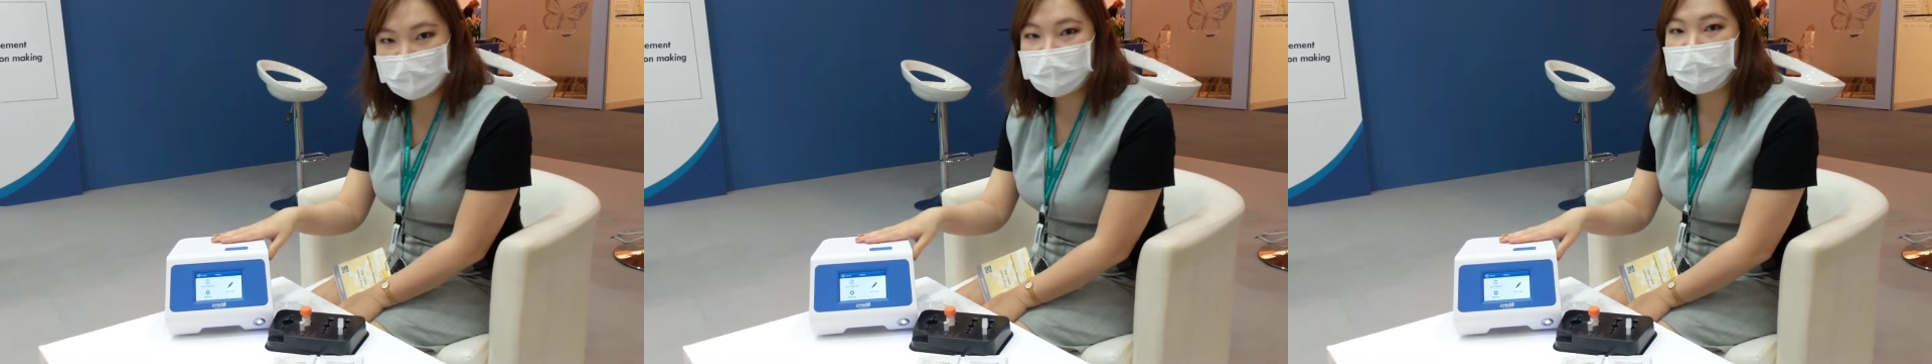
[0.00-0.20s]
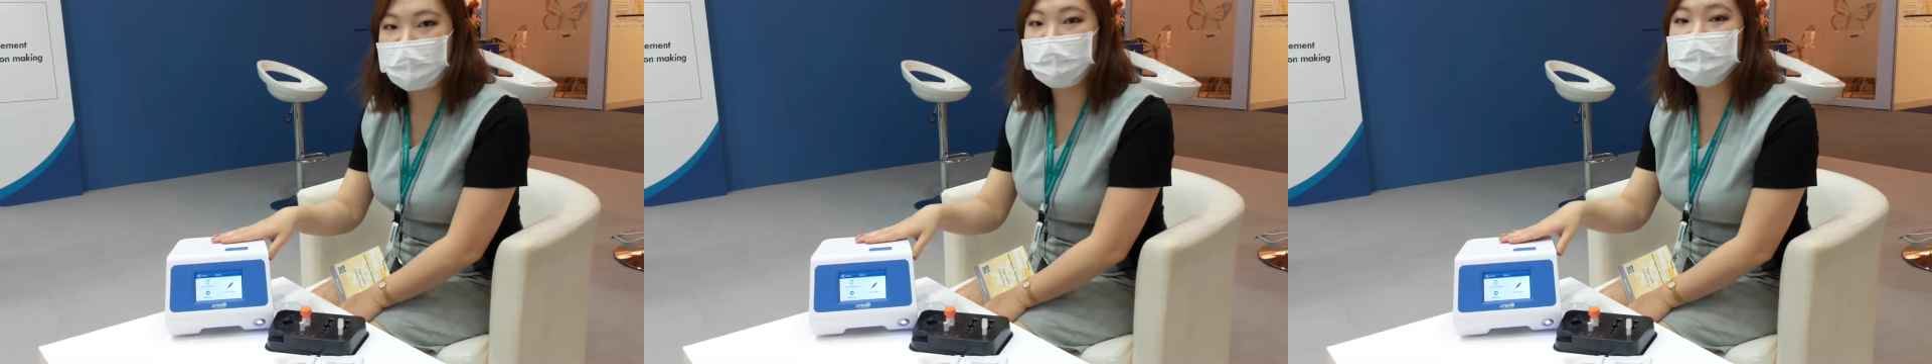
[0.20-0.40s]

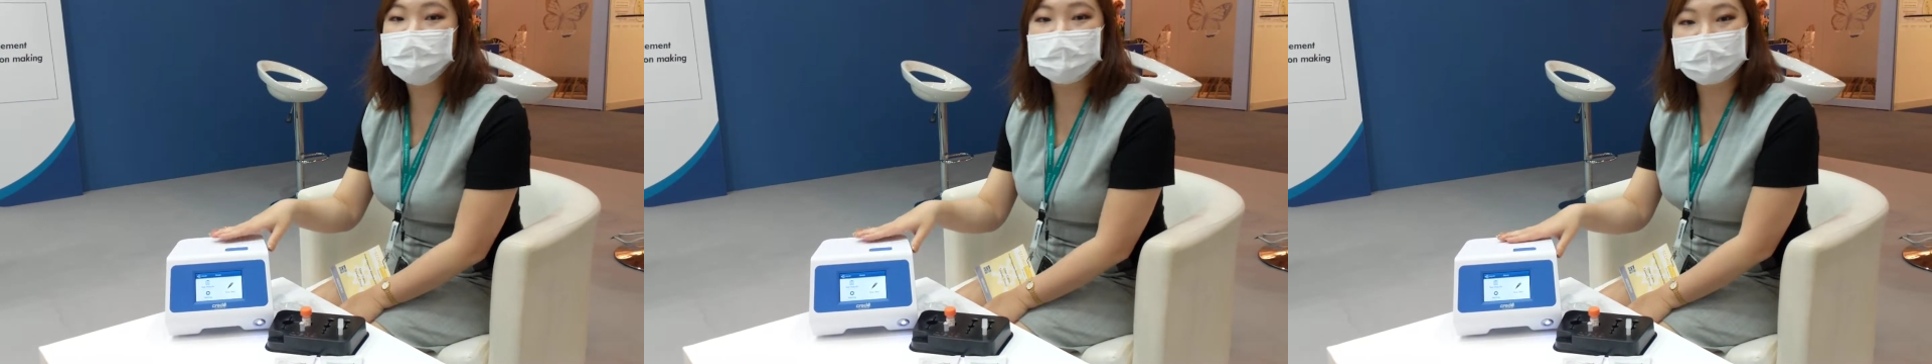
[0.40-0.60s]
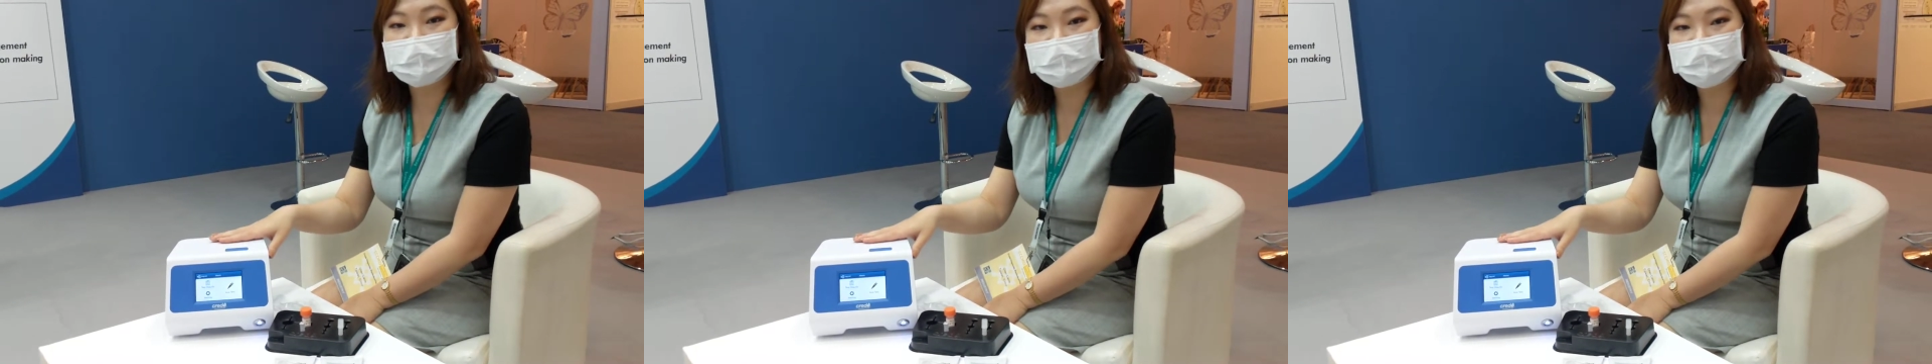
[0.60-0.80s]
our
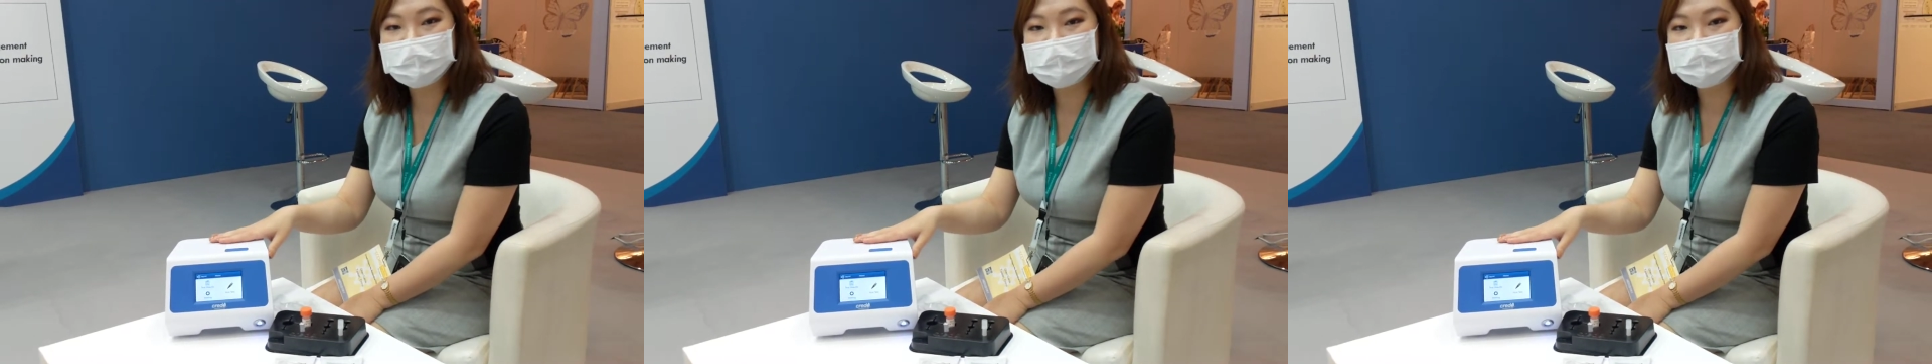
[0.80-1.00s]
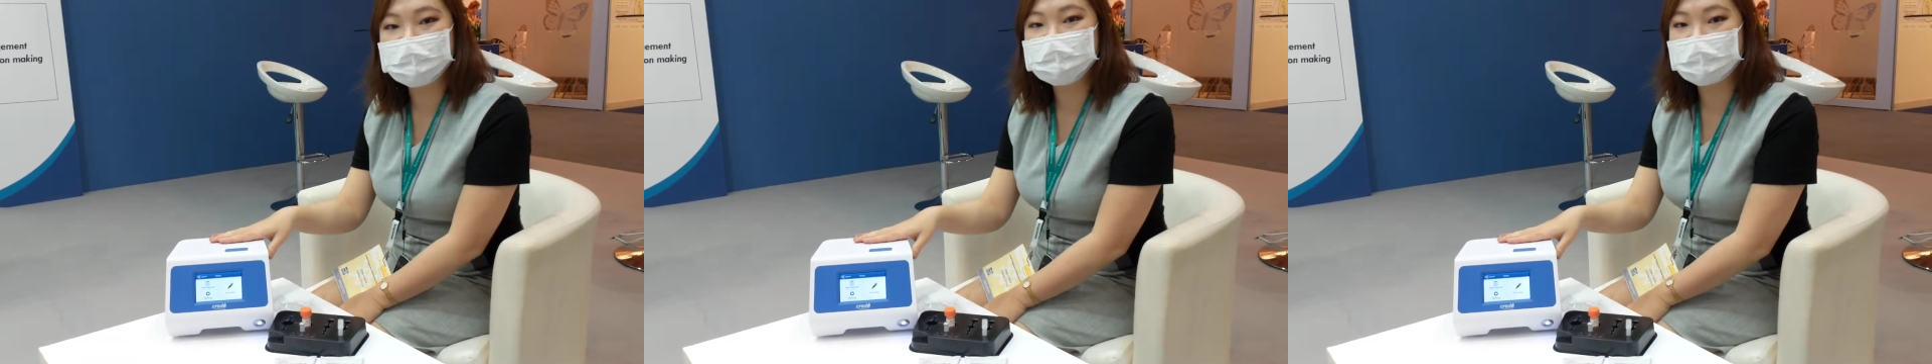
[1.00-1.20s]

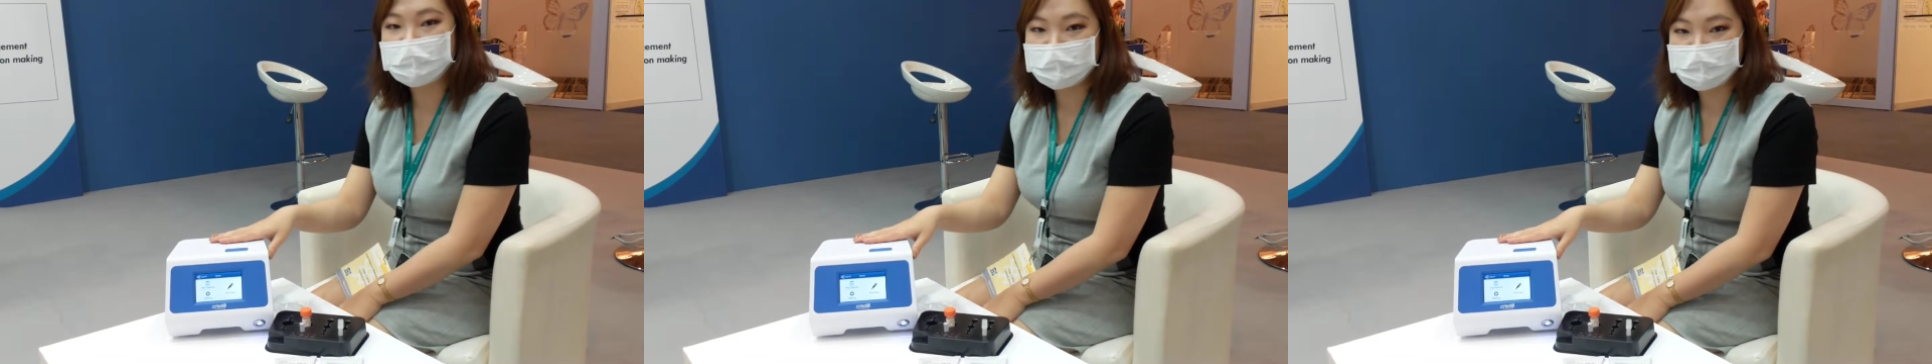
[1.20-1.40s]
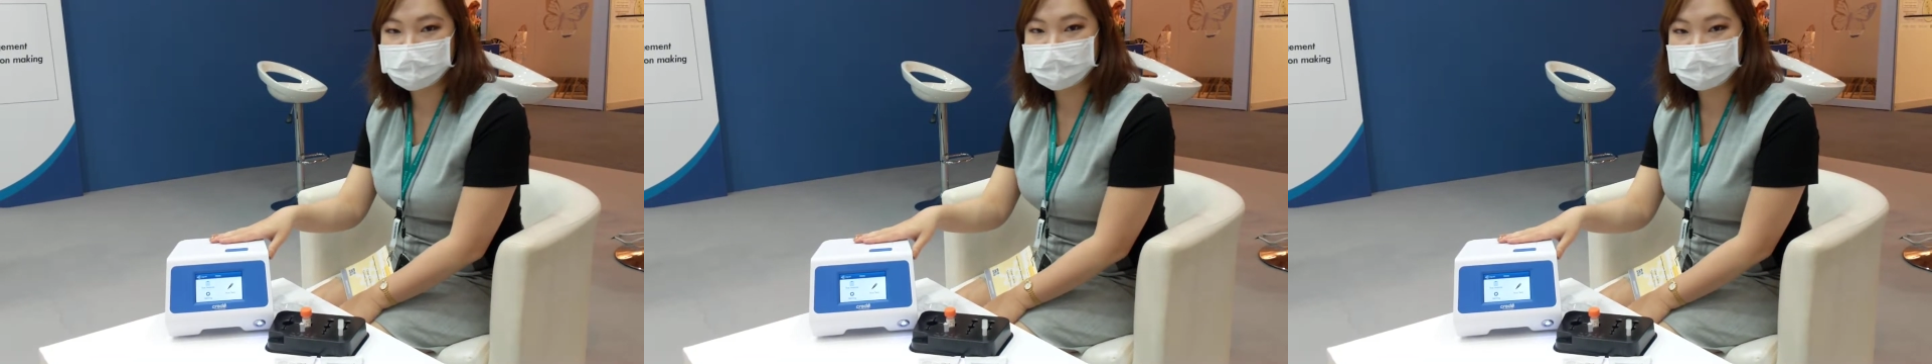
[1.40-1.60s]
molecular
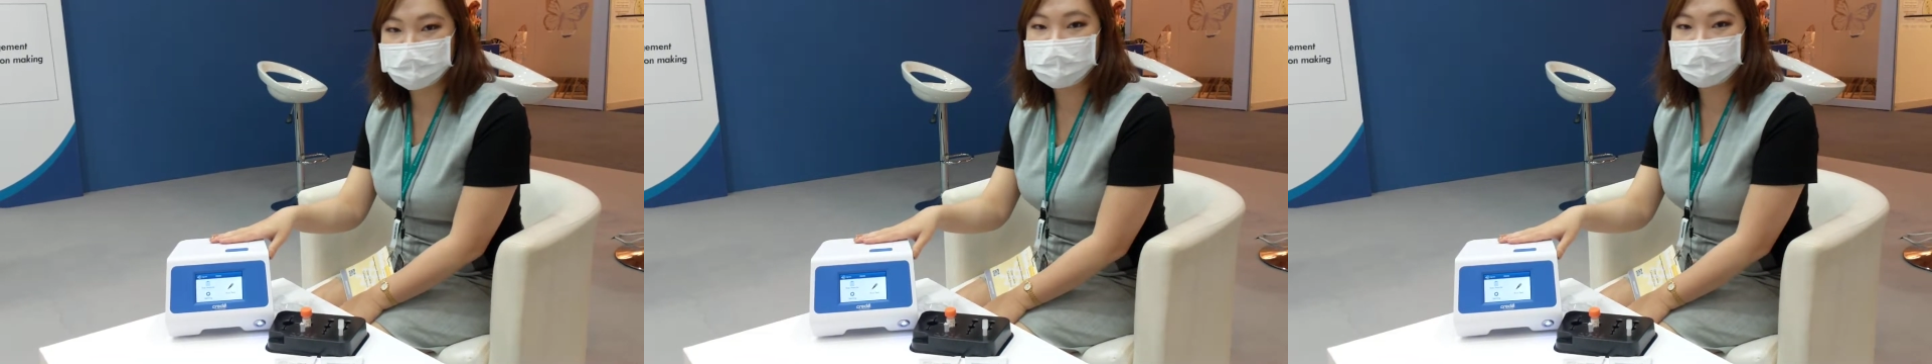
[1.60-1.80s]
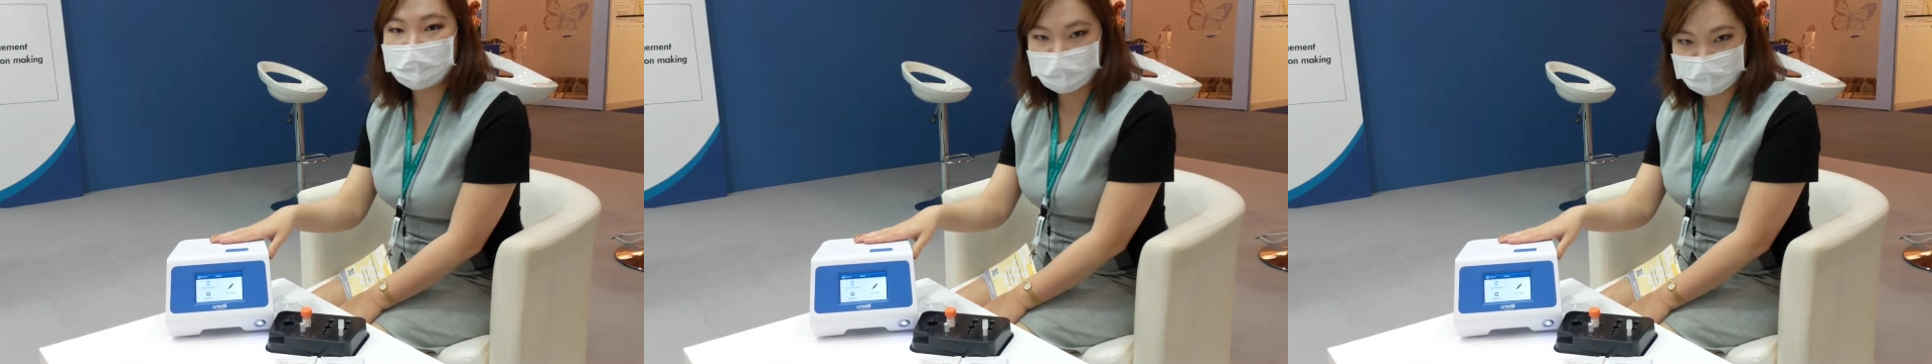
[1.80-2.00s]
diagnostic
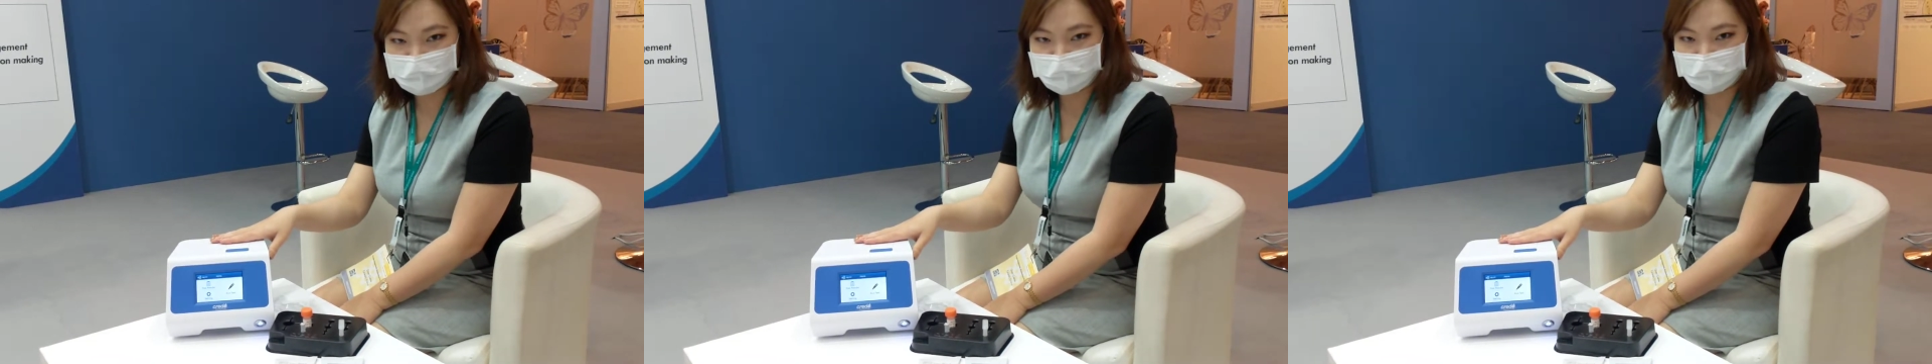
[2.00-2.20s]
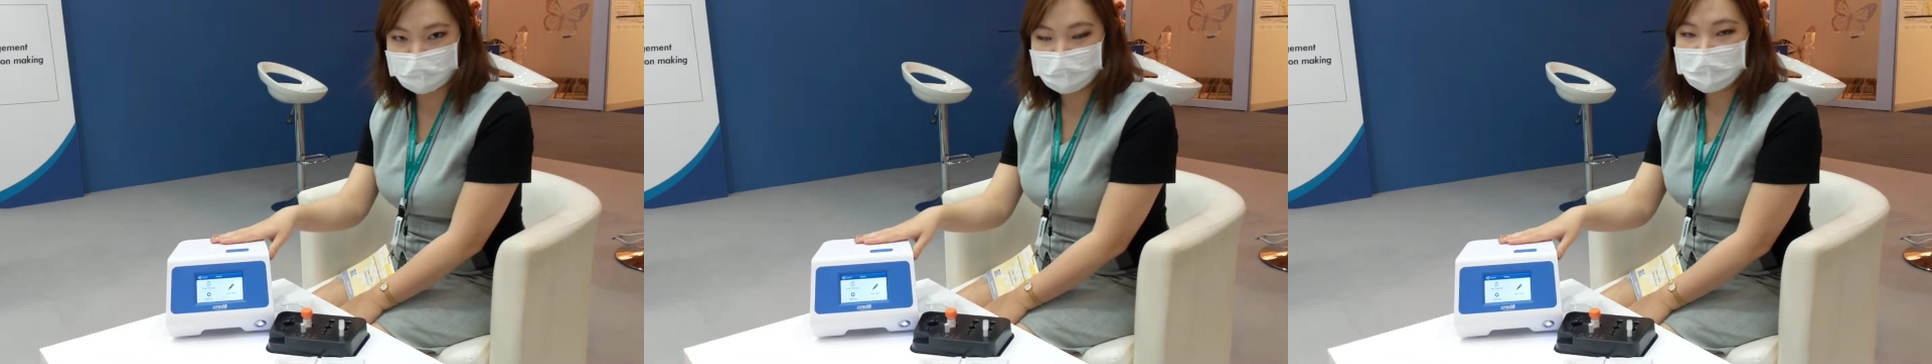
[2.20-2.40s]
platform,